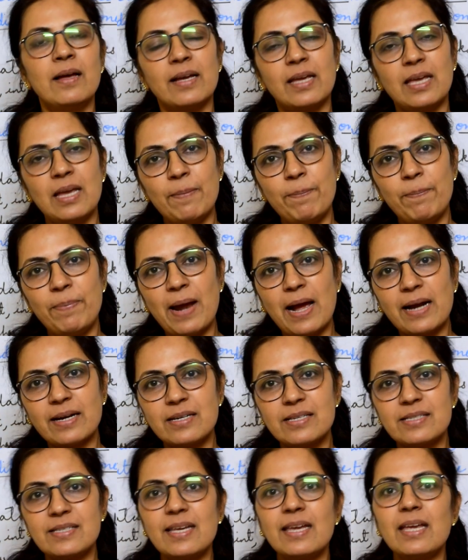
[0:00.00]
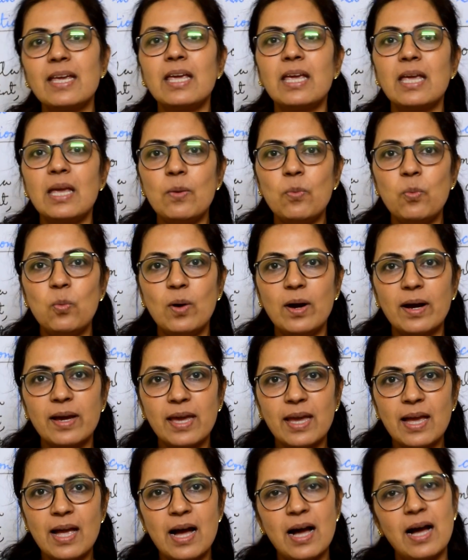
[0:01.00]
Keep practicing, keep
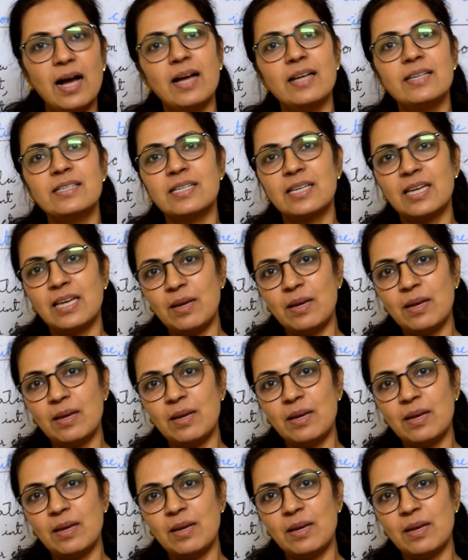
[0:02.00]
working hard,